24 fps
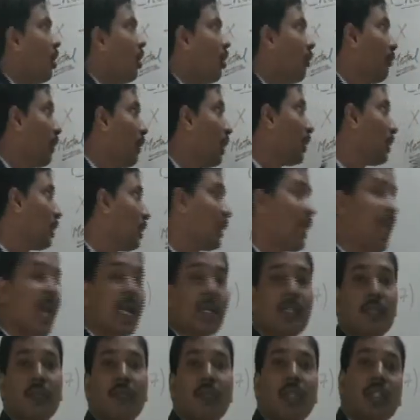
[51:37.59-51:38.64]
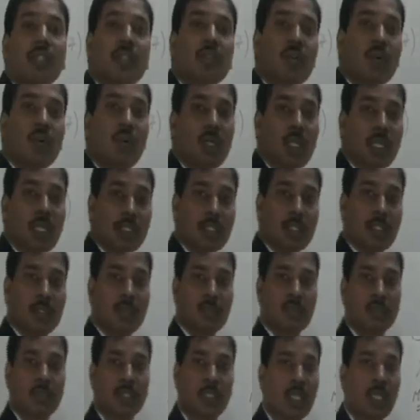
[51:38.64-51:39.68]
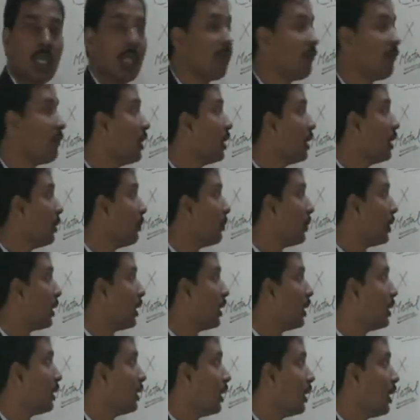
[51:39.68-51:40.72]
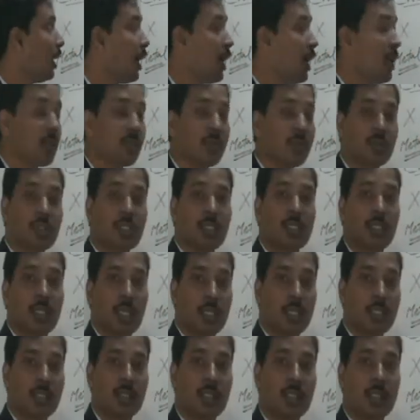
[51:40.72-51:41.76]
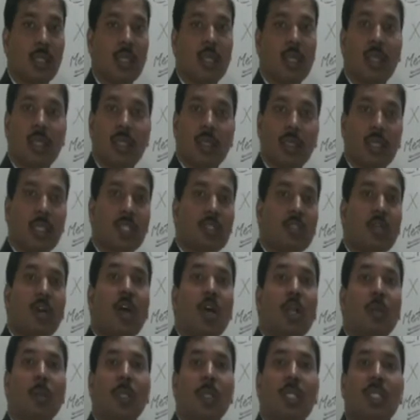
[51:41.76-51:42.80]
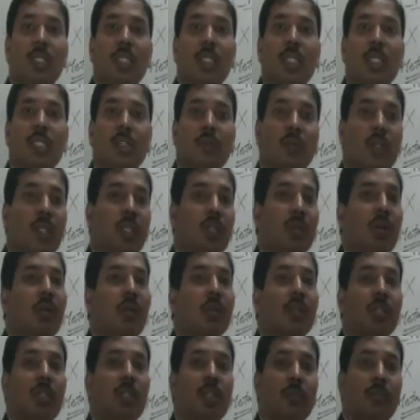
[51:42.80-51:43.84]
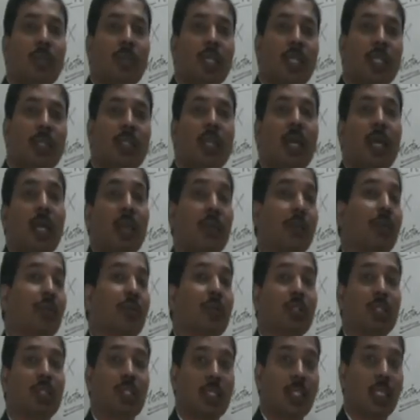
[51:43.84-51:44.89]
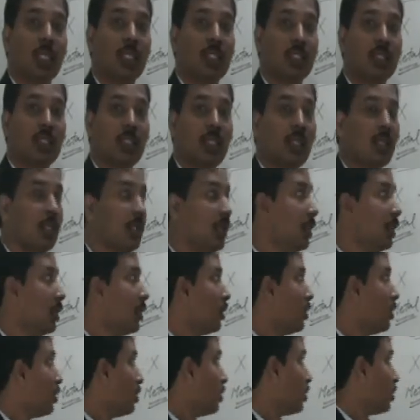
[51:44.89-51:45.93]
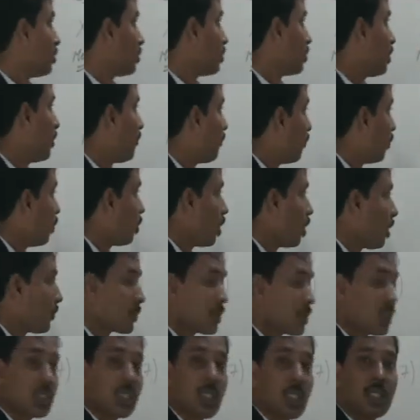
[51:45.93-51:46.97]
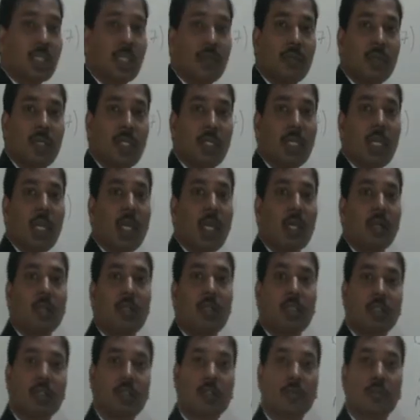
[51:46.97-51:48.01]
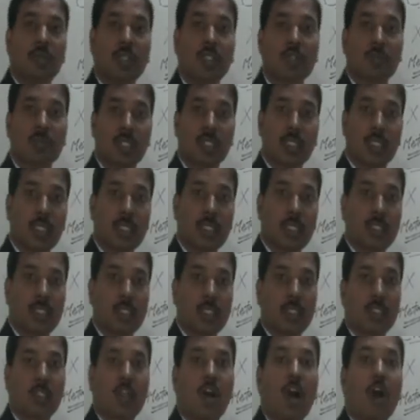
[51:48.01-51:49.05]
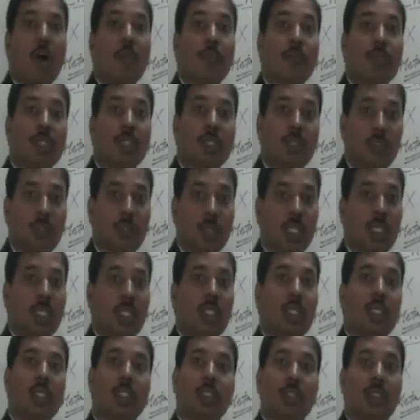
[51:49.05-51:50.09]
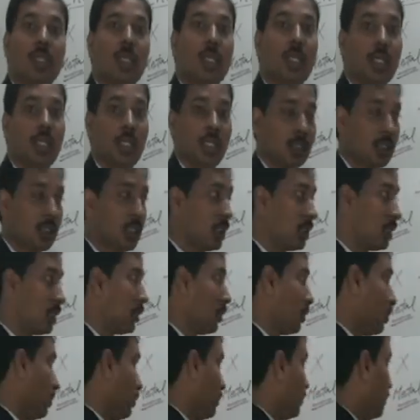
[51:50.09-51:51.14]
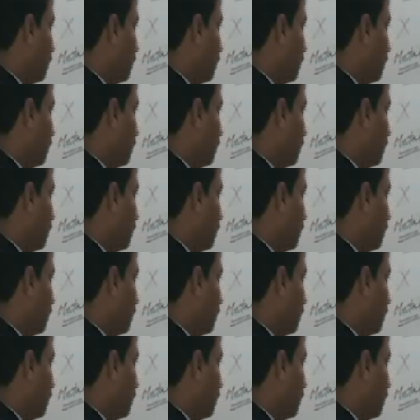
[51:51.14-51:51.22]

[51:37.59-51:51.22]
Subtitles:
will react with cold HNO3 and will liberate hydrogen gas. Rest all metals will not liberate hydrogen gas. So the four options are given, according to which we can say the option B is the correct answer.